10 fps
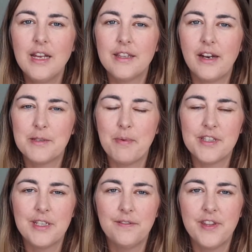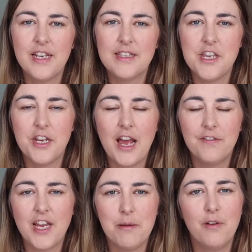The next positive thing is that you can
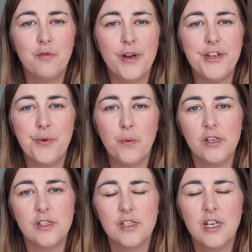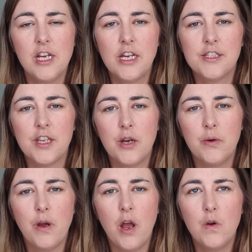have time off when you want.
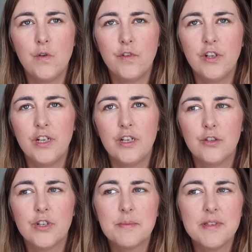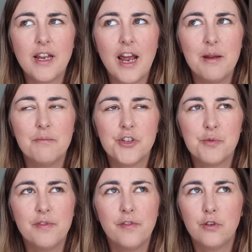So over Christmas time,
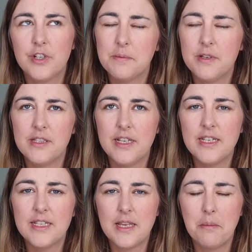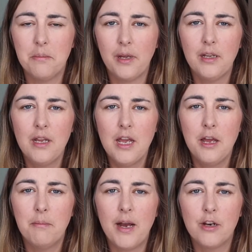just before Christmas in December,
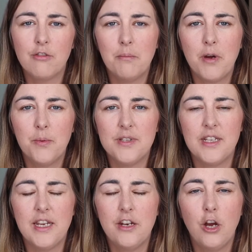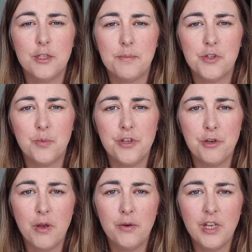my grandma was in hospital with
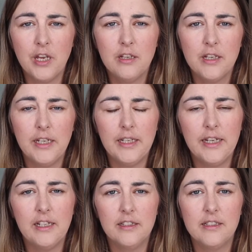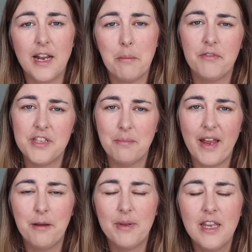pneumonia in England and I'm obviously in
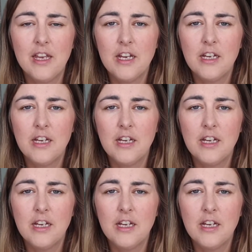Miami.